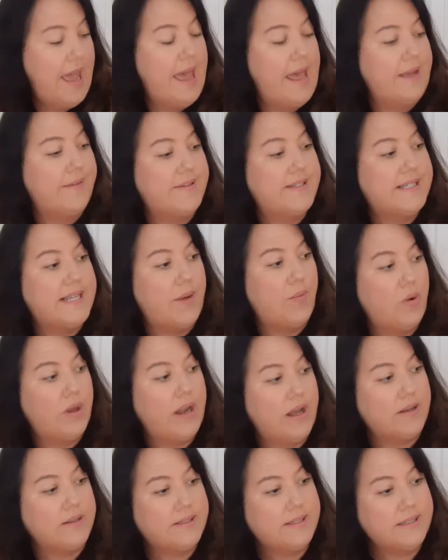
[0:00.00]
If someone
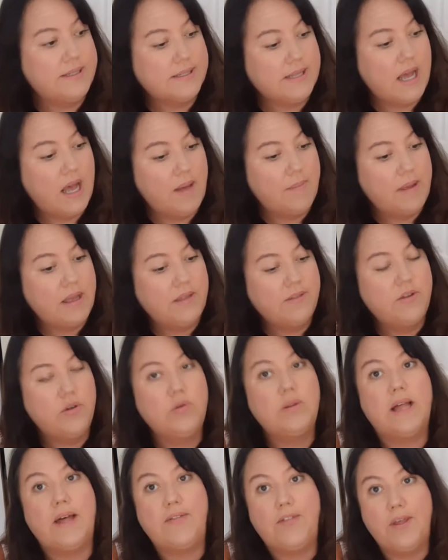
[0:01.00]
else is coming, you
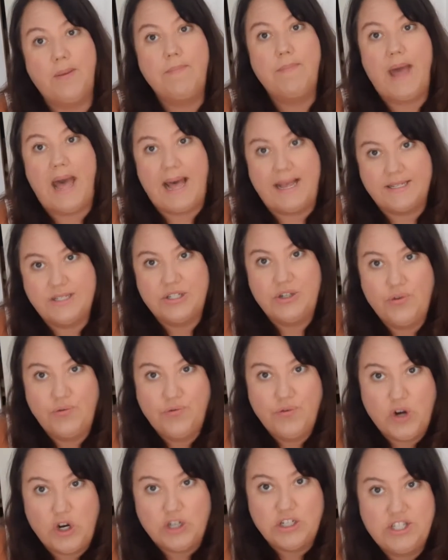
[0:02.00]
let them pass you
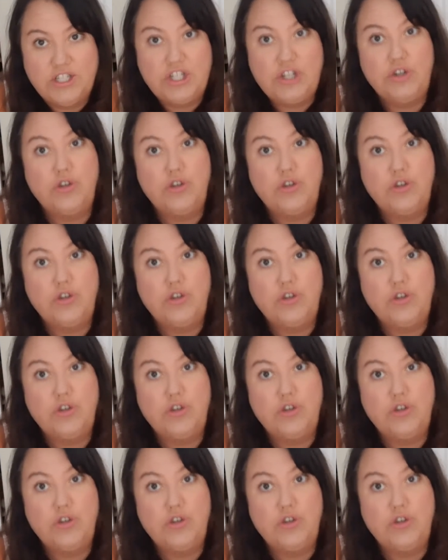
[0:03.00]
first.